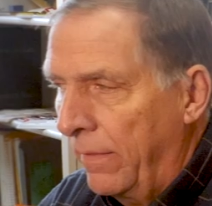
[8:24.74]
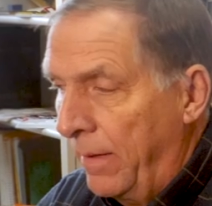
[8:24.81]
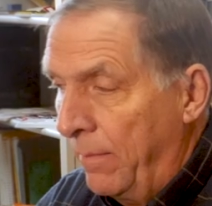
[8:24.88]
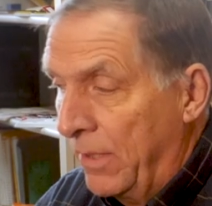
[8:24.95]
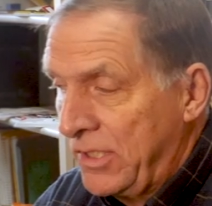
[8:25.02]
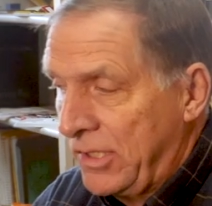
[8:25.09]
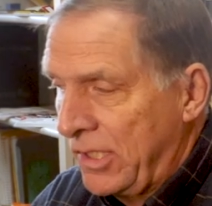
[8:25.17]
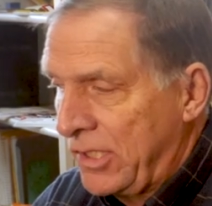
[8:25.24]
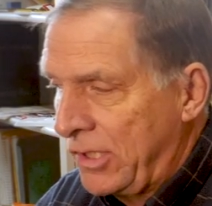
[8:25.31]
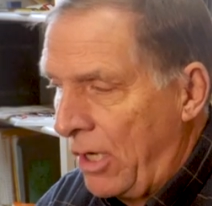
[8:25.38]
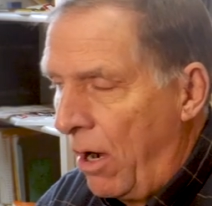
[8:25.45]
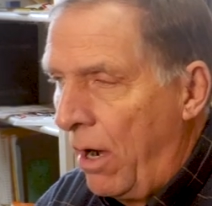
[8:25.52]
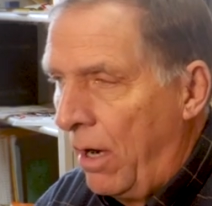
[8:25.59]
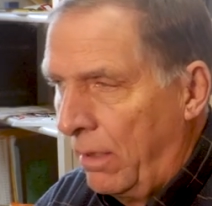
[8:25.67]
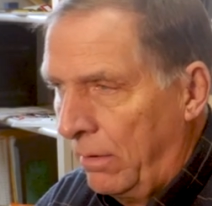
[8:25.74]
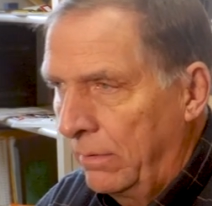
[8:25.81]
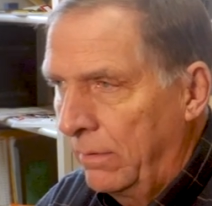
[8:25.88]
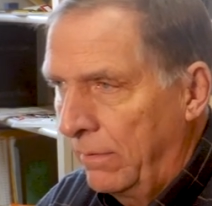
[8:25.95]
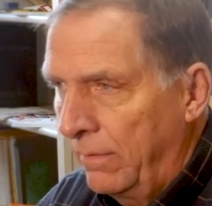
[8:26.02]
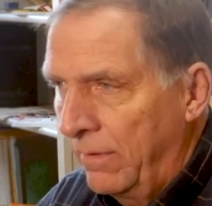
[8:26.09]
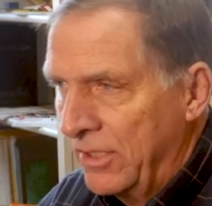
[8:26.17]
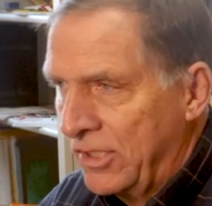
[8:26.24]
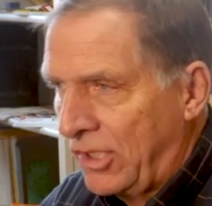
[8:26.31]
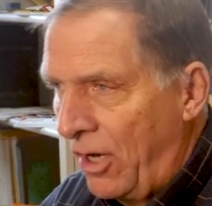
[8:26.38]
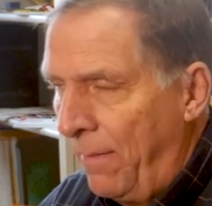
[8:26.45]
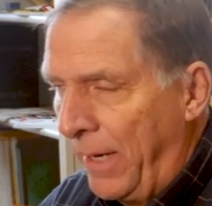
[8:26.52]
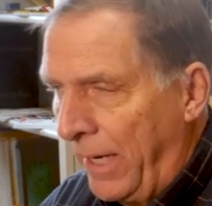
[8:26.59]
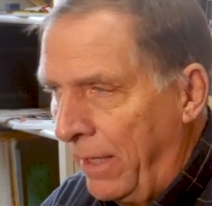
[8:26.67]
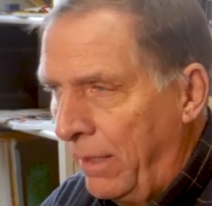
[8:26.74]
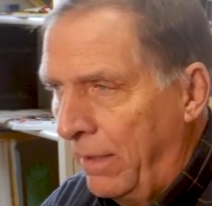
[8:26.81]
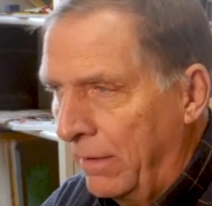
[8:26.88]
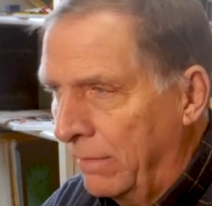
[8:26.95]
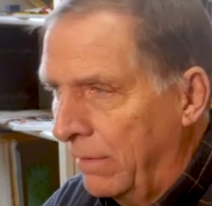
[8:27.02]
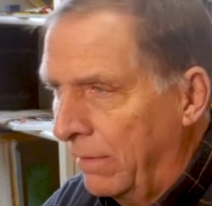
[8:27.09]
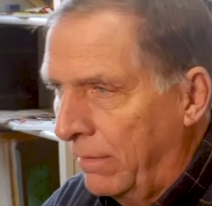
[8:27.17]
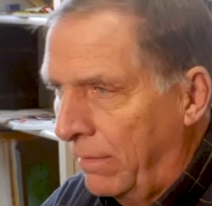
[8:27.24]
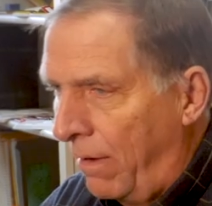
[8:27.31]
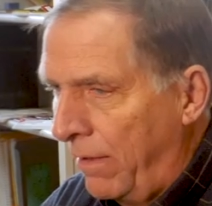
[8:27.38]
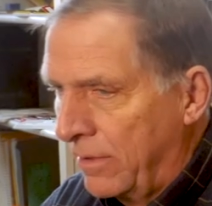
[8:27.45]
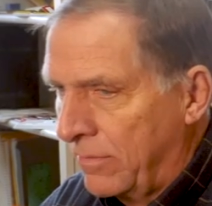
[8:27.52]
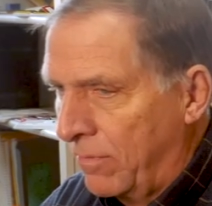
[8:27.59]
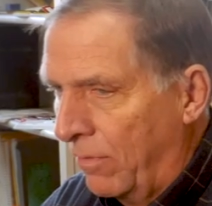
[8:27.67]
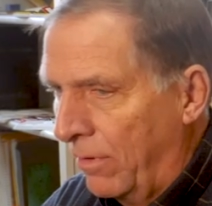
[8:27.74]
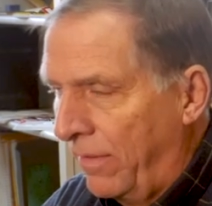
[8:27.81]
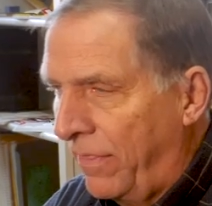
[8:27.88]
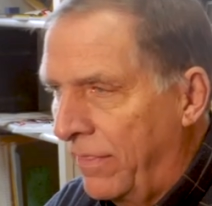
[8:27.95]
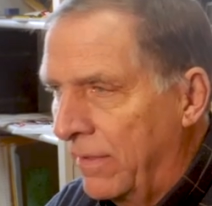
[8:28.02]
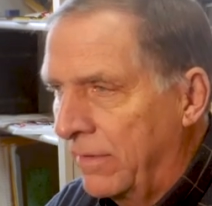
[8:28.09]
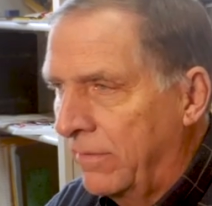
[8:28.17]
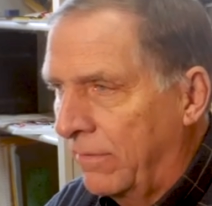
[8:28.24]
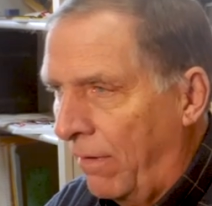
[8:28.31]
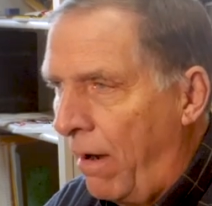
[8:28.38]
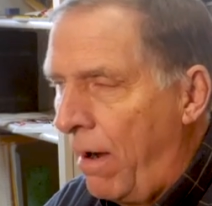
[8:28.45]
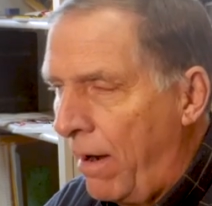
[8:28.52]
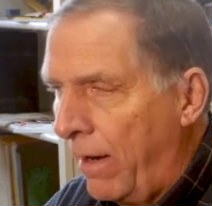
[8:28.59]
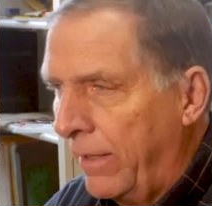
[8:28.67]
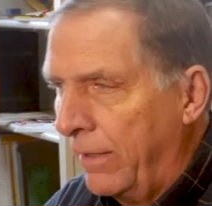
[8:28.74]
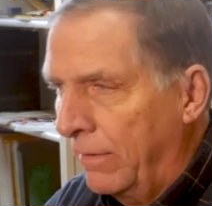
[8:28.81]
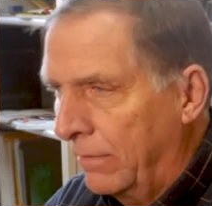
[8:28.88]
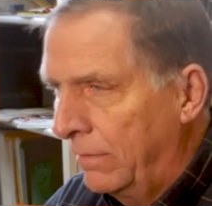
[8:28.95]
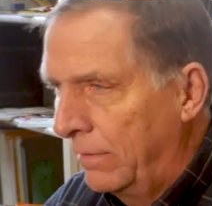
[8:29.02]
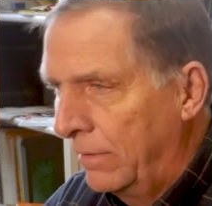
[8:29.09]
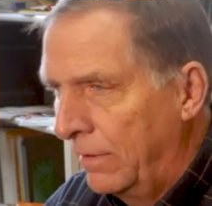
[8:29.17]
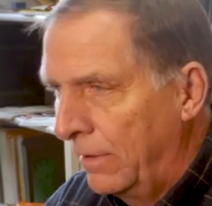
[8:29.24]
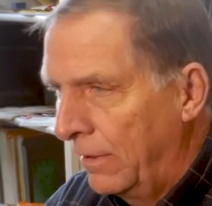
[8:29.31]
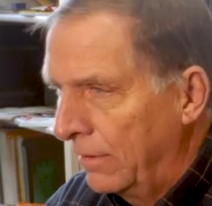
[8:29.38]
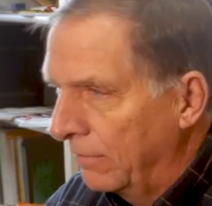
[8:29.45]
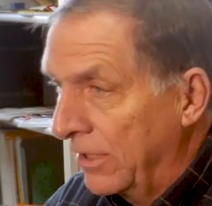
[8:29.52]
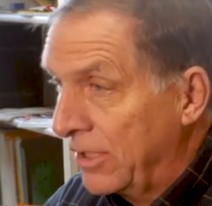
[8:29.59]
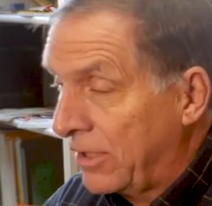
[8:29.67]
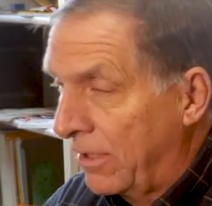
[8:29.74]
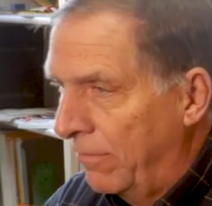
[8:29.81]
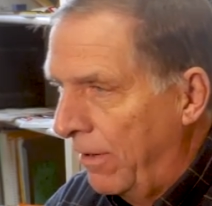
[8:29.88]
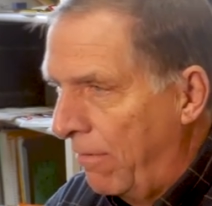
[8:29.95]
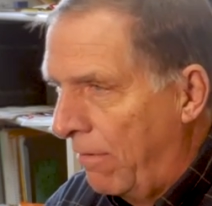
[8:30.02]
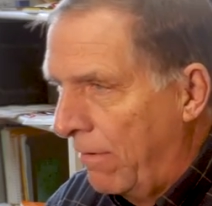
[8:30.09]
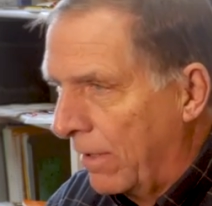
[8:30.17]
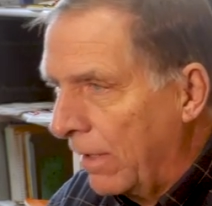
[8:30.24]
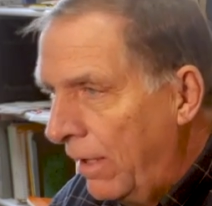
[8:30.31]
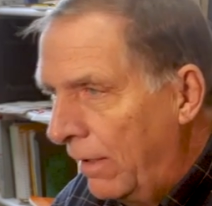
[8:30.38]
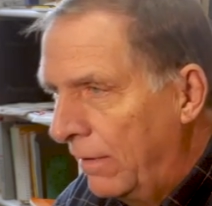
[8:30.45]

They must have saw this coming and thought it's worth the try, you know, risk and reward.